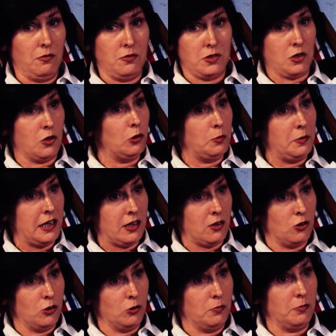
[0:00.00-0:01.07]
school
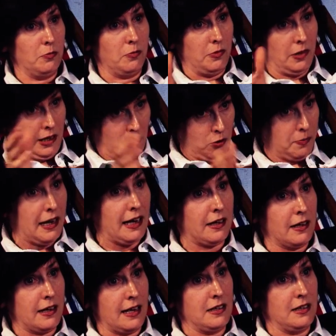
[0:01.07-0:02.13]
pick up, then go
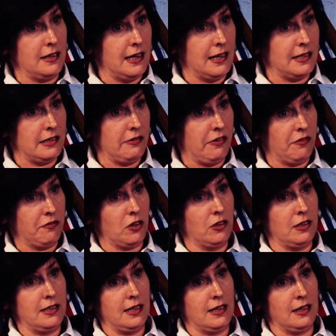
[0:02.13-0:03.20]
back again at night if I've
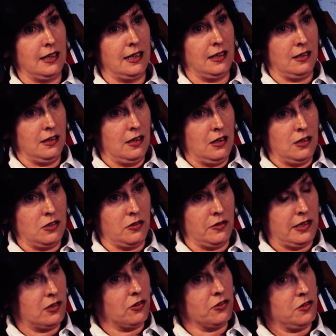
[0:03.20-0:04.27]
got a deadline. So
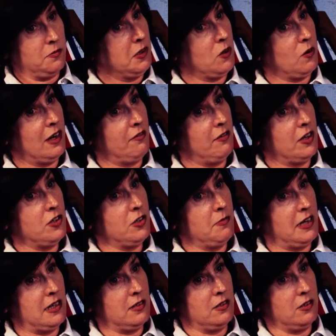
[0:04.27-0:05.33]
it's got to be quite
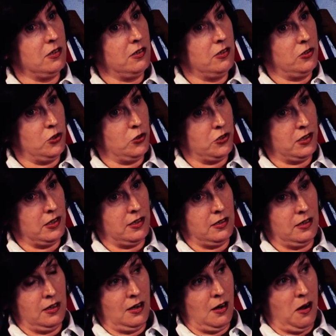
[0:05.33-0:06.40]
regimented just